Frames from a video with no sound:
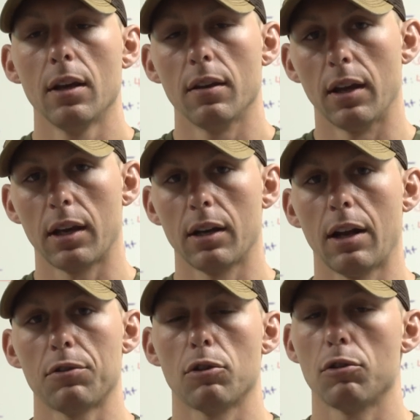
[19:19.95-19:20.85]
They can
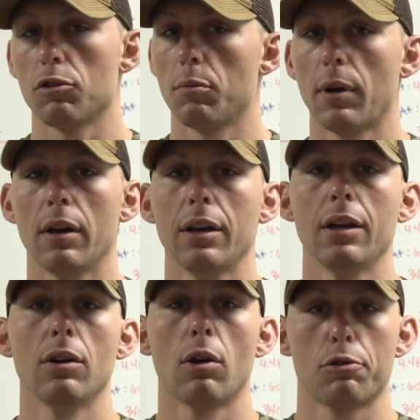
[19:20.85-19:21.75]
answer just about
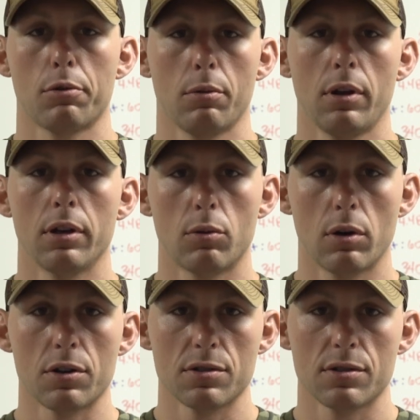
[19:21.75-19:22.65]
any archery related
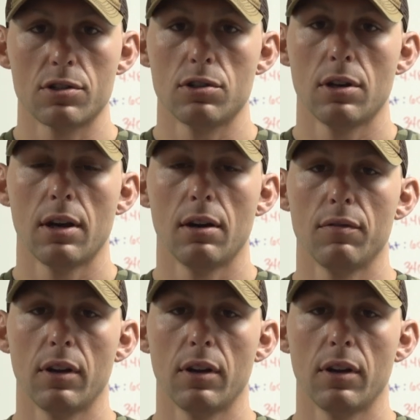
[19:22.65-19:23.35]
questions that you have,